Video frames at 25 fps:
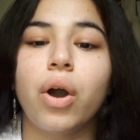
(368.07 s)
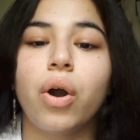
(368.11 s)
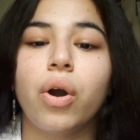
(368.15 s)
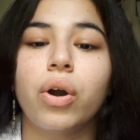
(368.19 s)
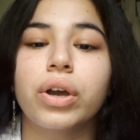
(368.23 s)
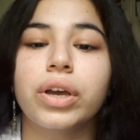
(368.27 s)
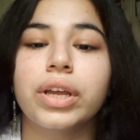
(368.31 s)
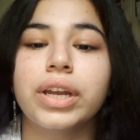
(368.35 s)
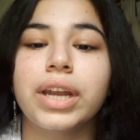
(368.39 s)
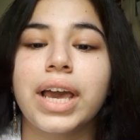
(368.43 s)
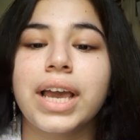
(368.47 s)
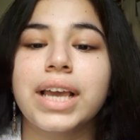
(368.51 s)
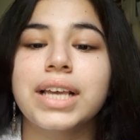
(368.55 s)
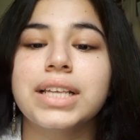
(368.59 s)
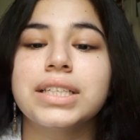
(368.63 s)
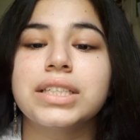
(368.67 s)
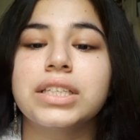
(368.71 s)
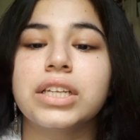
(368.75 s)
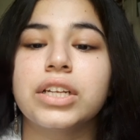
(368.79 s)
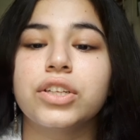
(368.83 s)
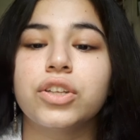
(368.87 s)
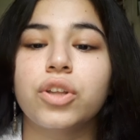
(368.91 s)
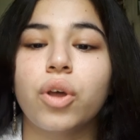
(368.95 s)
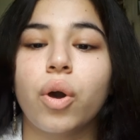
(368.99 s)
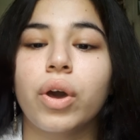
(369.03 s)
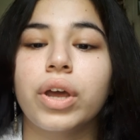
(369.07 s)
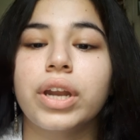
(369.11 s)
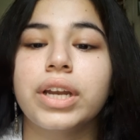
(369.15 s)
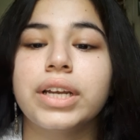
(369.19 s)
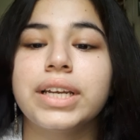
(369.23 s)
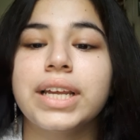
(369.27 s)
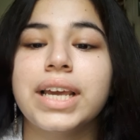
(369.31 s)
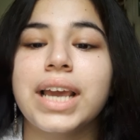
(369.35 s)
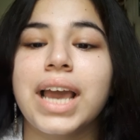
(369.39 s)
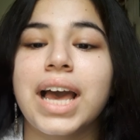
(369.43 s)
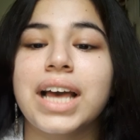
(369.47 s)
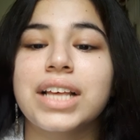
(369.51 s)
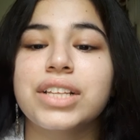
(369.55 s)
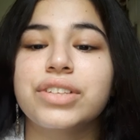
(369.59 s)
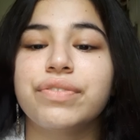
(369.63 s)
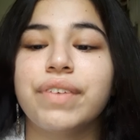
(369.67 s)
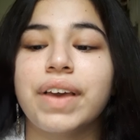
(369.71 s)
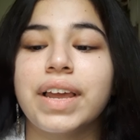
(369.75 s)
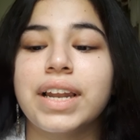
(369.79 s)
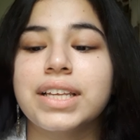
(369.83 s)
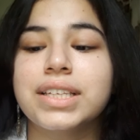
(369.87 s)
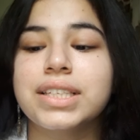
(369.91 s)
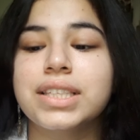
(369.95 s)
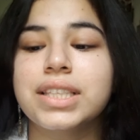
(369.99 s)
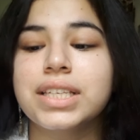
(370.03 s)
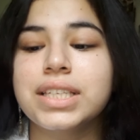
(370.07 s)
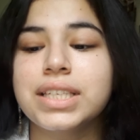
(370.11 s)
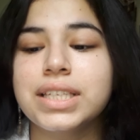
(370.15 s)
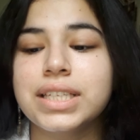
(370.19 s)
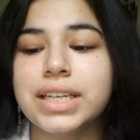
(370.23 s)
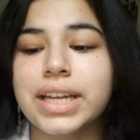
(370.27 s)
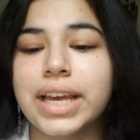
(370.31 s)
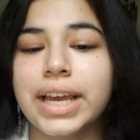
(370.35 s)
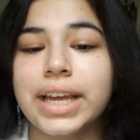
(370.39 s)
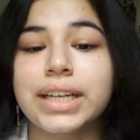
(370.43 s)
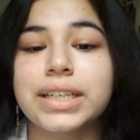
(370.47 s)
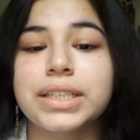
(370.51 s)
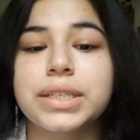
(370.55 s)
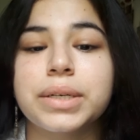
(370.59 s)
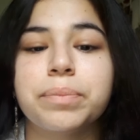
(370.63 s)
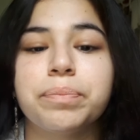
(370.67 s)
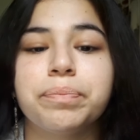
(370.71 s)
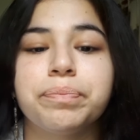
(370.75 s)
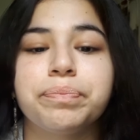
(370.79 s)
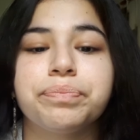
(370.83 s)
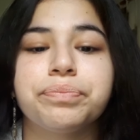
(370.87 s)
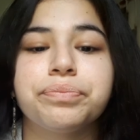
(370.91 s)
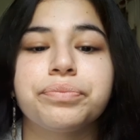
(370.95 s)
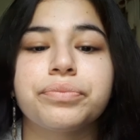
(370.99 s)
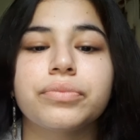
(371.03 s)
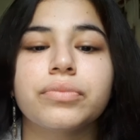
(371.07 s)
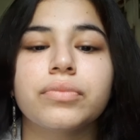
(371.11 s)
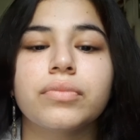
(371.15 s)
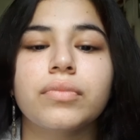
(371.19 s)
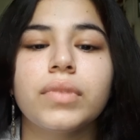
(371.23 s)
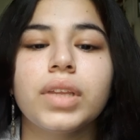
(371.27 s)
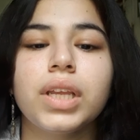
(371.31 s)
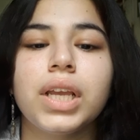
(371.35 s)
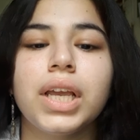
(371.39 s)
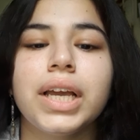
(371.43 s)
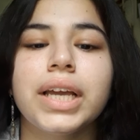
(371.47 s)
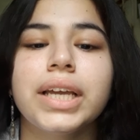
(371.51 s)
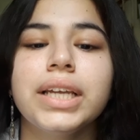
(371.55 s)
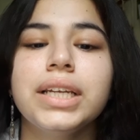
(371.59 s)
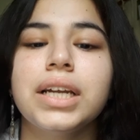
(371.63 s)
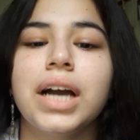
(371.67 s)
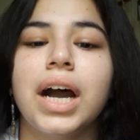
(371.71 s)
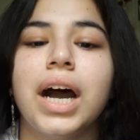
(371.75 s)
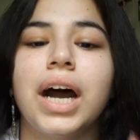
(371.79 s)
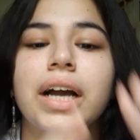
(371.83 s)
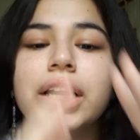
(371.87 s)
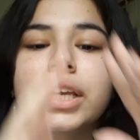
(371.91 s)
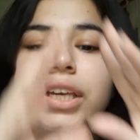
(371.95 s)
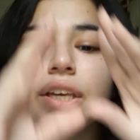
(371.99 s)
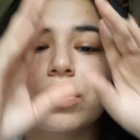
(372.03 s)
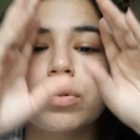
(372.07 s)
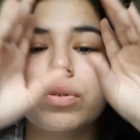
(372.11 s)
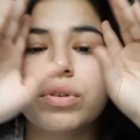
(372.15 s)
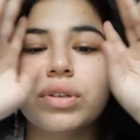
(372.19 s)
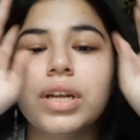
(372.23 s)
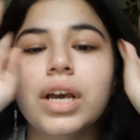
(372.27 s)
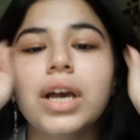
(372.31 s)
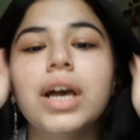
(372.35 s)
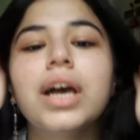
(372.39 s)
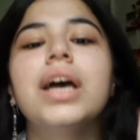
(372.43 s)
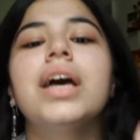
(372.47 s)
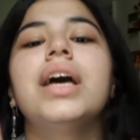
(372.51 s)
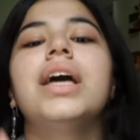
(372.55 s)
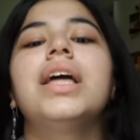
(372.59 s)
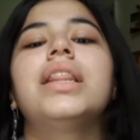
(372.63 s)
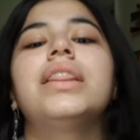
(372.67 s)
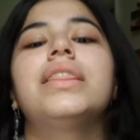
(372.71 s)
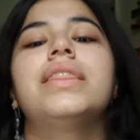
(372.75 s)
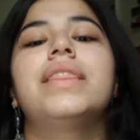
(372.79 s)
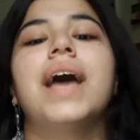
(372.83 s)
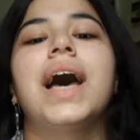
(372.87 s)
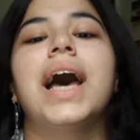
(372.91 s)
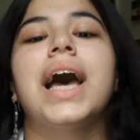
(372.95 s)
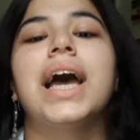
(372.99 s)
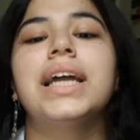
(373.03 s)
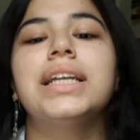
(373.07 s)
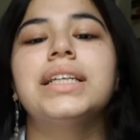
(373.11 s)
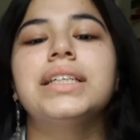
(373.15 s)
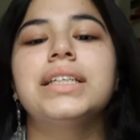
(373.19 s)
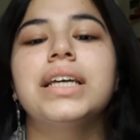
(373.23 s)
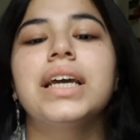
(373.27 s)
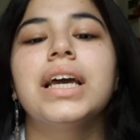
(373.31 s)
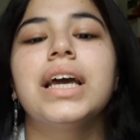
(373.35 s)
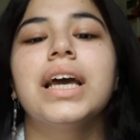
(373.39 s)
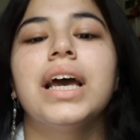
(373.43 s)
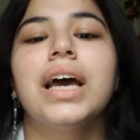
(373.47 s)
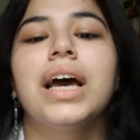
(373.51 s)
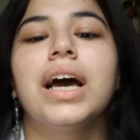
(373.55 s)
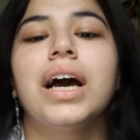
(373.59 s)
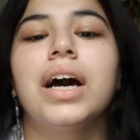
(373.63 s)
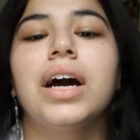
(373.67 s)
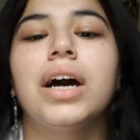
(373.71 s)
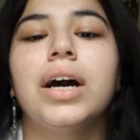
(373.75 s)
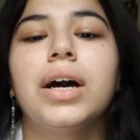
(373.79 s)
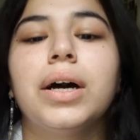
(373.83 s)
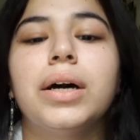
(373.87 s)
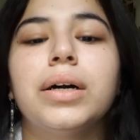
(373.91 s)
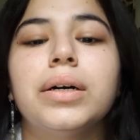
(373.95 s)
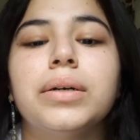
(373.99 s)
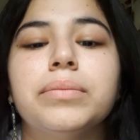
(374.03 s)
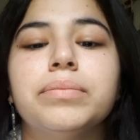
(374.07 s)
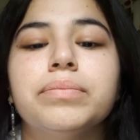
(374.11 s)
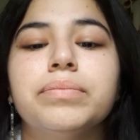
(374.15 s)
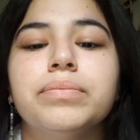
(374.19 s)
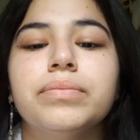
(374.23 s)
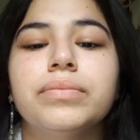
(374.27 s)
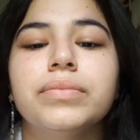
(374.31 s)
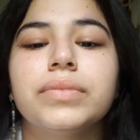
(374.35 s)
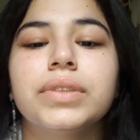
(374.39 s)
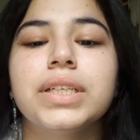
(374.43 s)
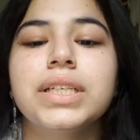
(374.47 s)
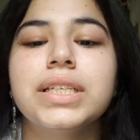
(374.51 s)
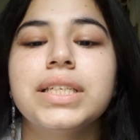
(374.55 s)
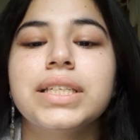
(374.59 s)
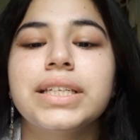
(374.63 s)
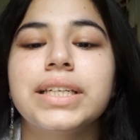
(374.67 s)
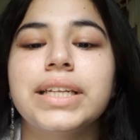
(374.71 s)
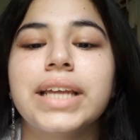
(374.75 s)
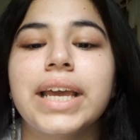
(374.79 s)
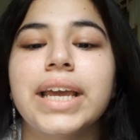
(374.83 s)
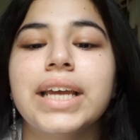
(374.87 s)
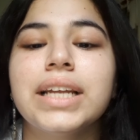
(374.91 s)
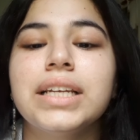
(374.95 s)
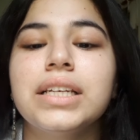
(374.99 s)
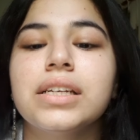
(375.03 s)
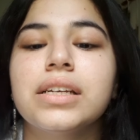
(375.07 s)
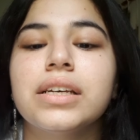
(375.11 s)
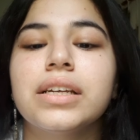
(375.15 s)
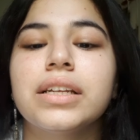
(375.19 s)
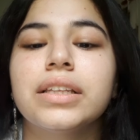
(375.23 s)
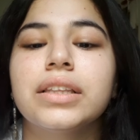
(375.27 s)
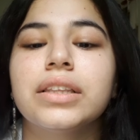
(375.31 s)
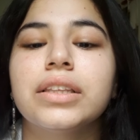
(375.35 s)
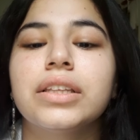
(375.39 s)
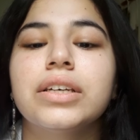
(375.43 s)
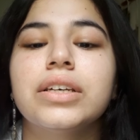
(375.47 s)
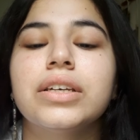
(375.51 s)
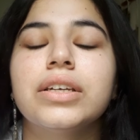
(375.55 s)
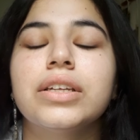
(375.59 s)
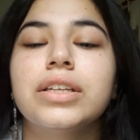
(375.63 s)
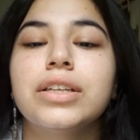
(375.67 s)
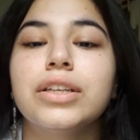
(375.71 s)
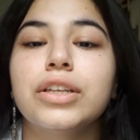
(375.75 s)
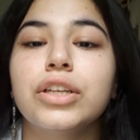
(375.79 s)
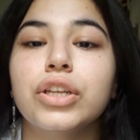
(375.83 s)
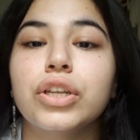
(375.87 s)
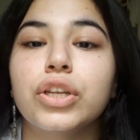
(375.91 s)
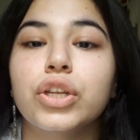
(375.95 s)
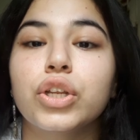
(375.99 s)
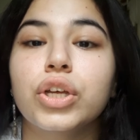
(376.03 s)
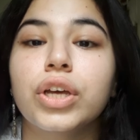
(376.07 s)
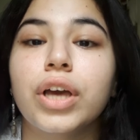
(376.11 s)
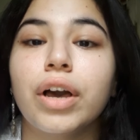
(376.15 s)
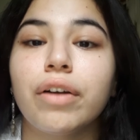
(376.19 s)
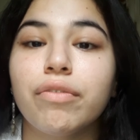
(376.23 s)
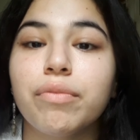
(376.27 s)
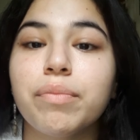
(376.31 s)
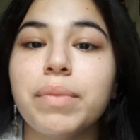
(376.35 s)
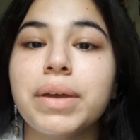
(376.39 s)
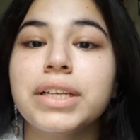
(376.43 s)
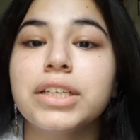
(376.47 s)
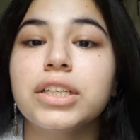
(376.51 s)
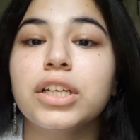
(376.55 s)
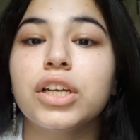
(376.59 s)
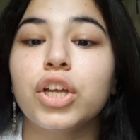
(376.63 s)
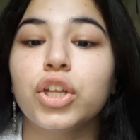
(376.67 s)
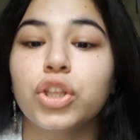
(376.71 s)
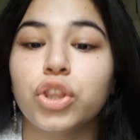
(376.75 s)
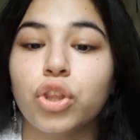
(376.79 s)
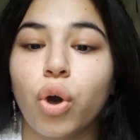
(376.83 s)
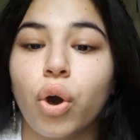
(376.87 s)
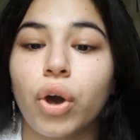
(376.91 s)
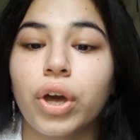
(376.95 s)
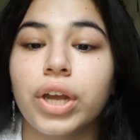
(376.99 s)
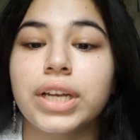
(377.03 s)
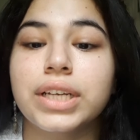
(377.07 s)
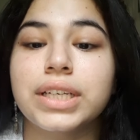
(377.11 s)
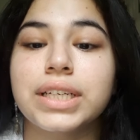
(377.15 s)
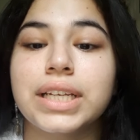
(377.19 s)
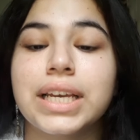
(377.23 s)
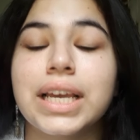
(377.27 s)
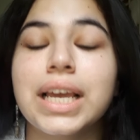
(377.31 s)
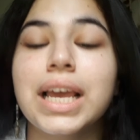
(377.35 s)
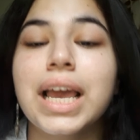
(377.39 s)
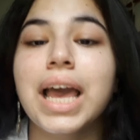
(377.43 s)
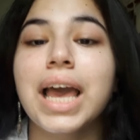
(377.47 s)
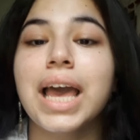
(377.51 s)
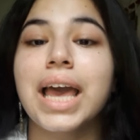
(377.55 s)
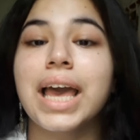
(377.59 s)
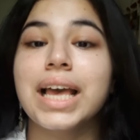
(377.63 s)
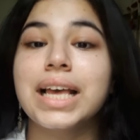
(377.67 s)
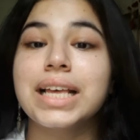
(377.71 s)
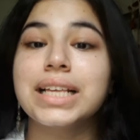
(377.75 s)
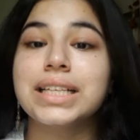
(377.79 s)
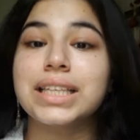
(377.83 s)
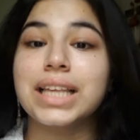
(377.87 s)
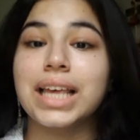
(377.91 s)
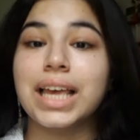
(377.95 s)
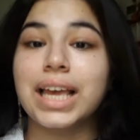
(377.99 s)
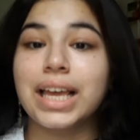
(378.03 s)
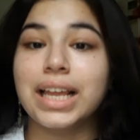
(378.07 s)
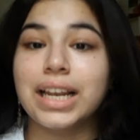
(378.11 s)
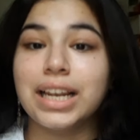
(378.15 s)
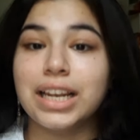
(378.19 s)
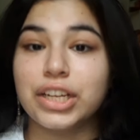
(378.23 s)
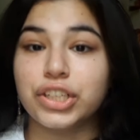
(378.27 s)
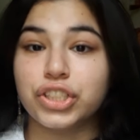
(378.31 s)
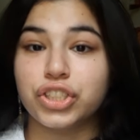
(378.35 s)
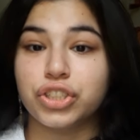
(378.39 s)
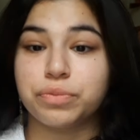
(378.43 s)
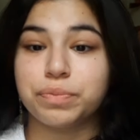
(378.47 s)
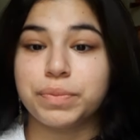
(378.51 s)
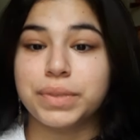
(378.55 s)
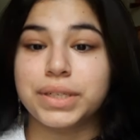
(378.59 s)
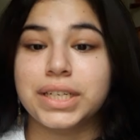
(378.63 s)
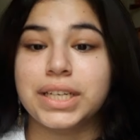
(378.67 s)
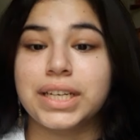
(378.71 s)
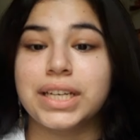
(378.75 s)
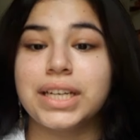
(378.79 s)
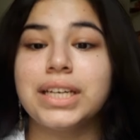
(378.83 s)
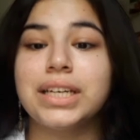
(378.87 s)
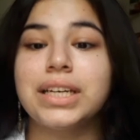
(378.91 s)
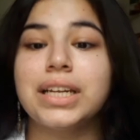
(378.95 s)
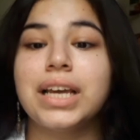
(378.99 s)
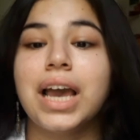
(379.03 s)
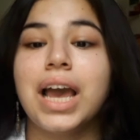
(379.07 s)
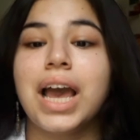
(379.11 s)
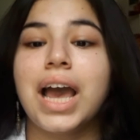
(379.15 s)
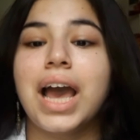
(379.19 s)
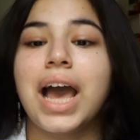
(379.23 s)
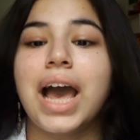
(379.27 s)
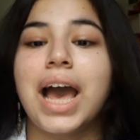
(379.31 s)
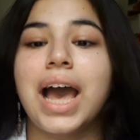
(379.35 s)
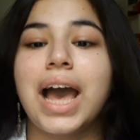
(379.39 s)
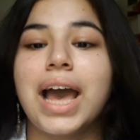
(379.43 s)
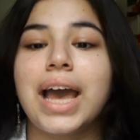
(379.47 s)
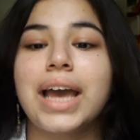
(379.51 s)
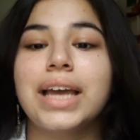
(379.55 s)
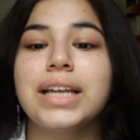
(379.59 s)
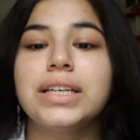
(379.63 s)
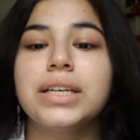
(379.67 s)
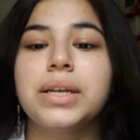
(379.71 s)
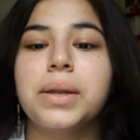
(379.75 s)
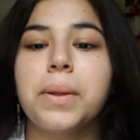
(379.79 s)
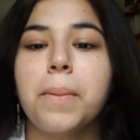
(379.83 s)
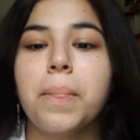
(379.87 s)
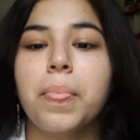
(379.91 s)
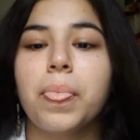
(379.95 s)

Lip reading: organized authority as well as the state. It argued that the state, the governmental authority, is illegitimate, and